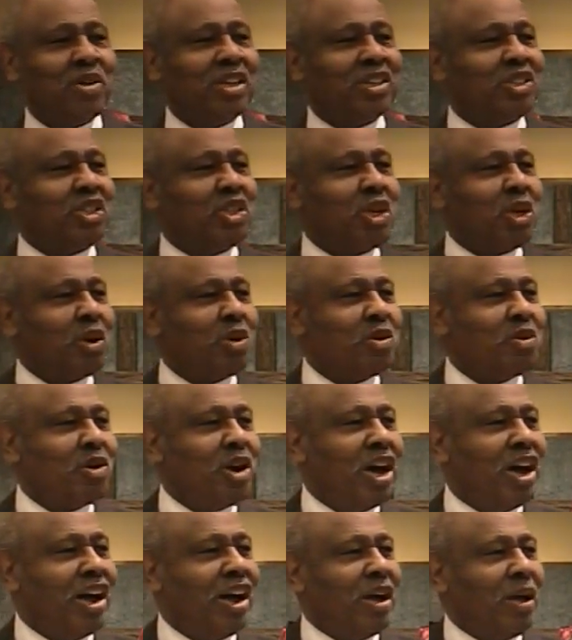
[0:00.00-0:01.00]
went to
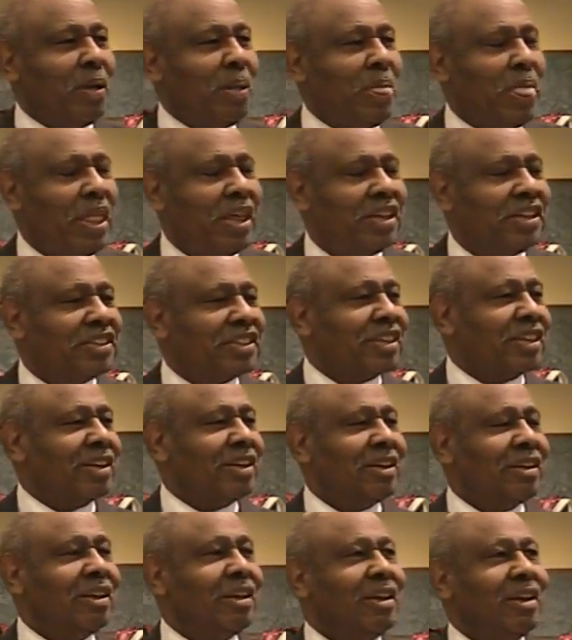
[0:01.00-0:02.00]
uh,
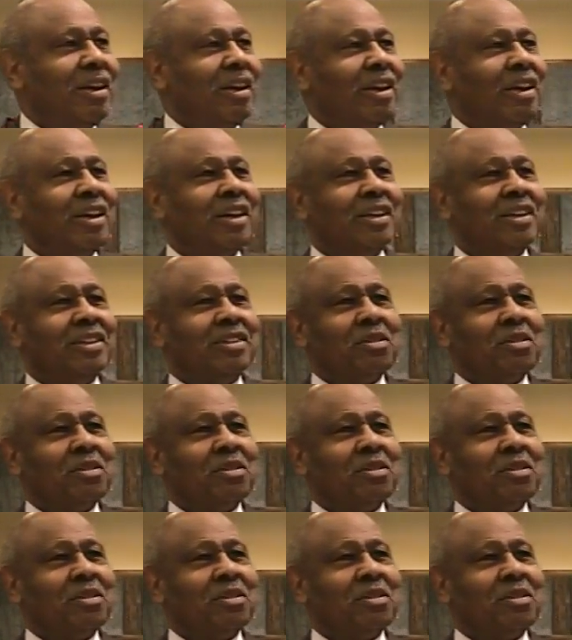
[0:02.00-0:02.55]
uh,